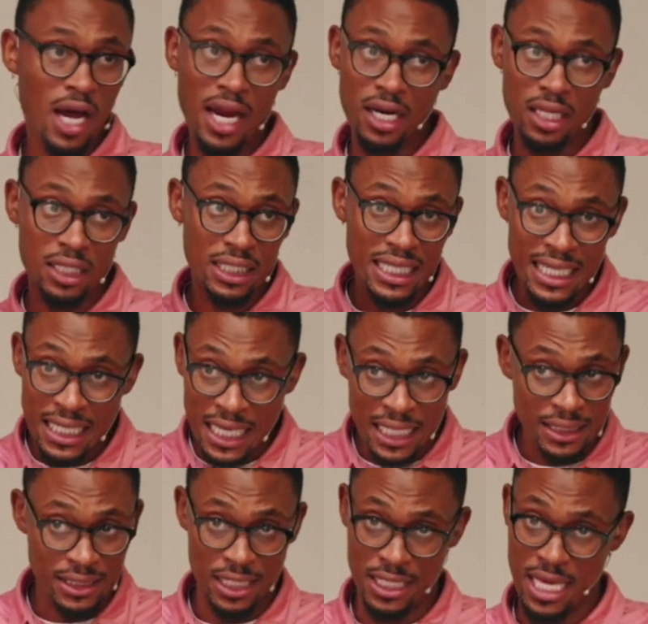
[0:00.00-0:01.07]
we've got to
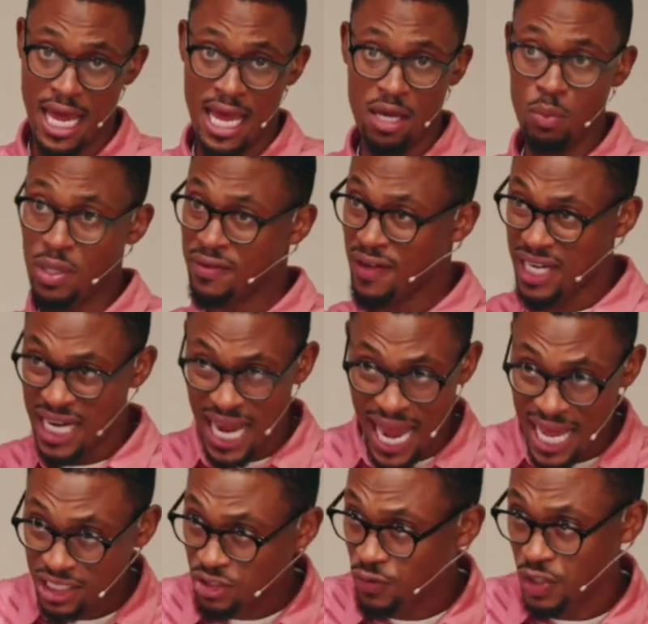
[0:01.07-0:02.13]
lean into that, and we've
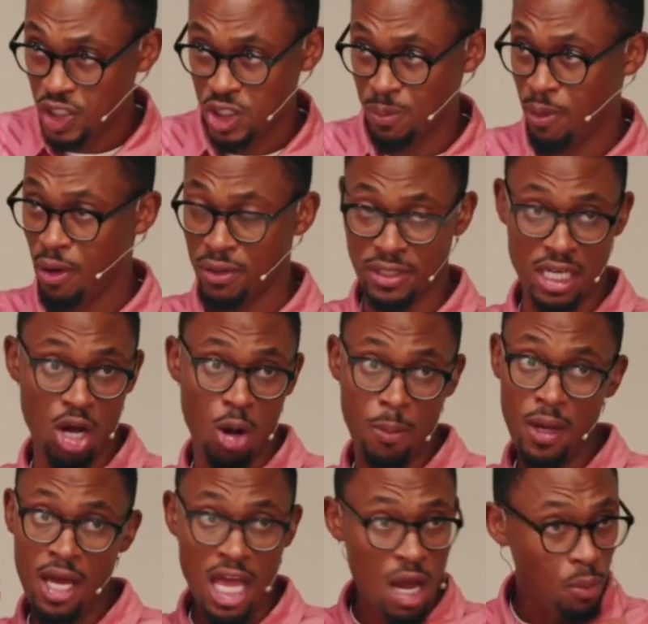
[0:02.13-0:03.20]
got to ask for the Spirit's
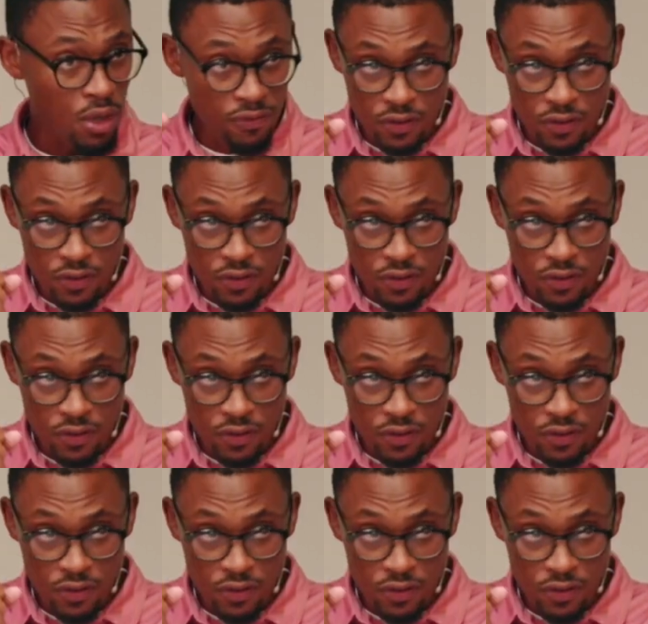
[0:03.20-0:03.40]
help,